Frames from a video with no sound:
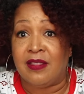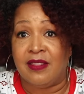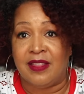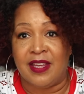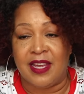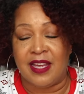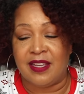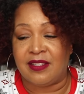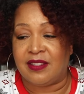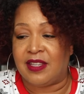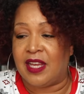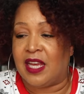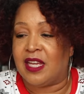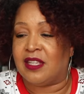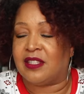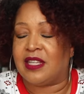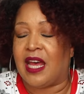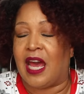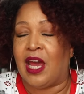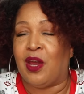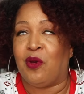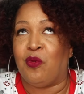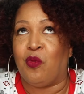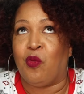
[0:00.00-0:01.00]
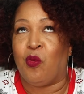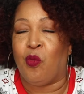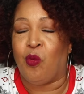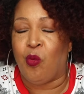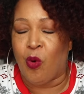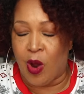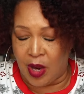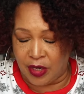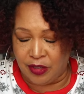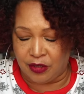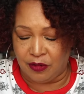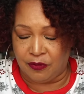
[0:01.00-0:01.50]
This is a
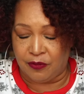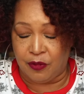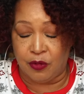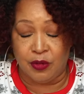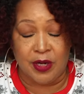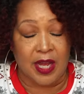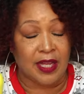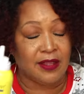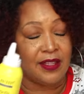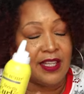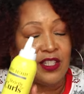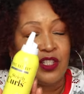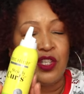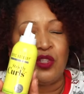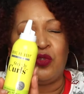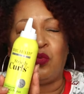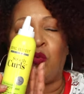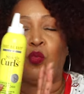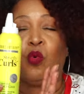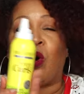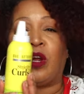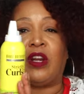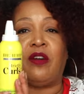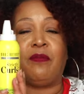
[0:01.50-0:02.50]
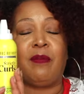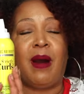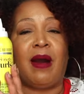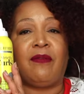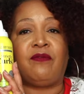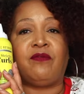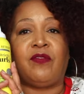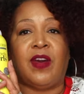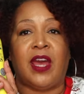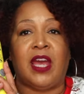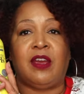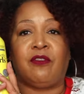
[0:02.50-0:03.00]
wonderful net. This is one of
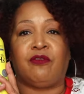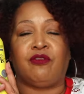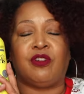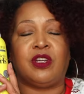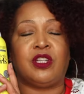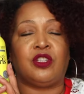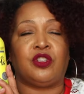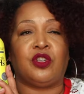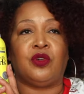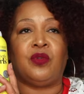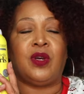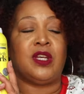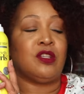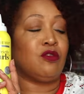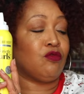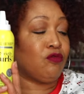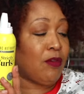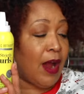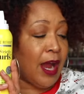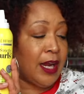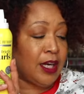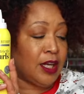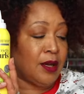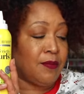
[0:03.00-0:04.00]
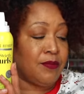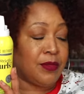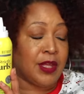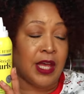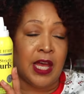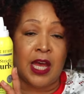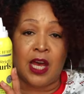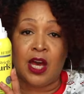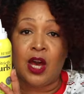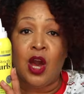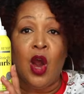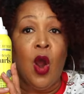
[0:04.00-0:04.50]
my favorite too. It's right up
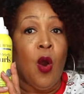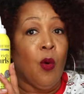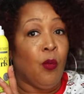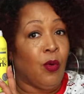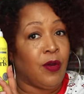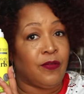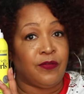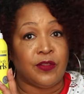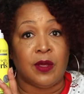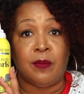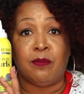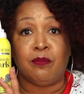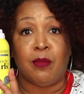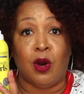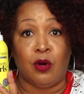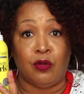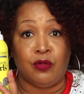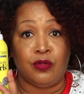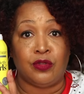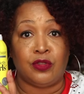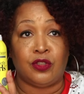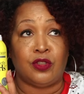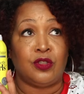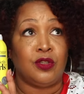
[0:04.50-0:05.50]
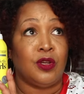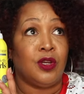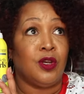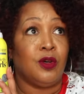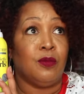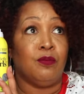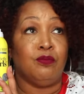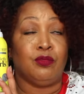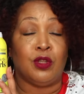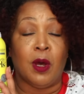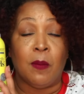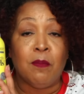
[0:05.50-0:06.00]
there with the most
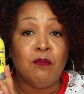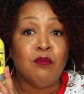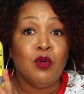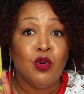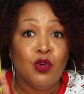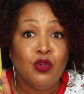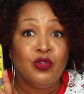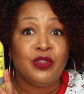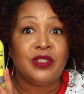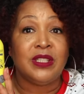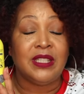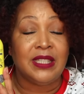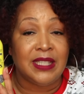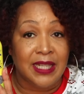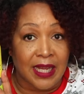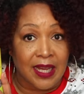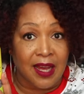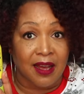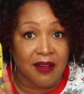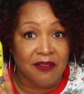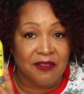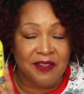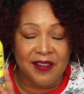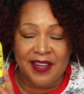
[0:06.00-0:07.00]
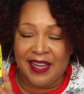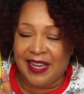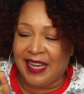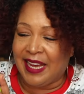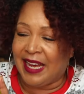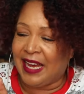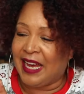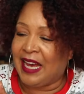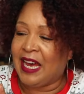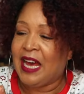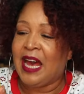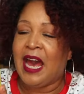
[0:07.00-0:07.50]
the Mousse Def.
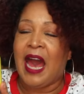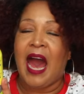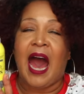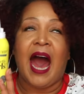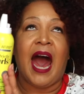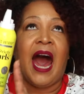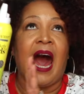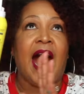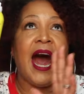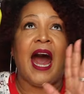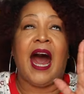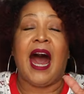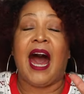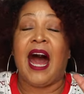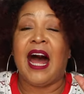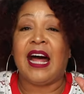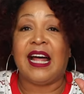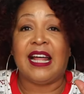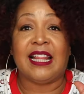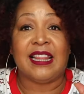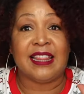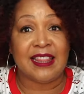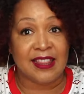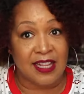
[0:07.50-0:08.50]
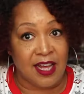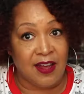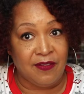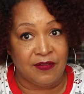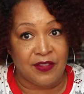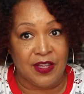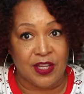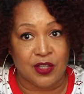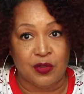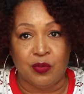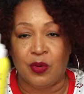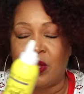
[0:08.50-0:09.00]
I
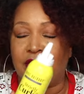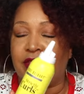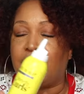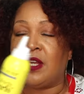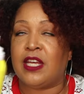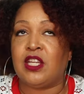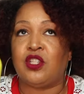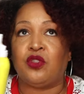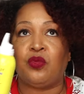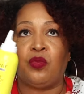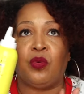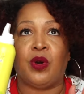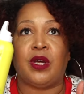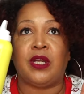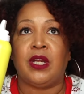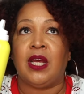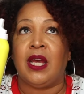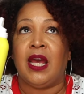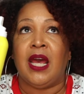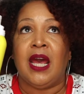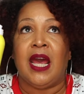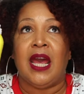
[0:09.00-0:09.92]
love this one. This one,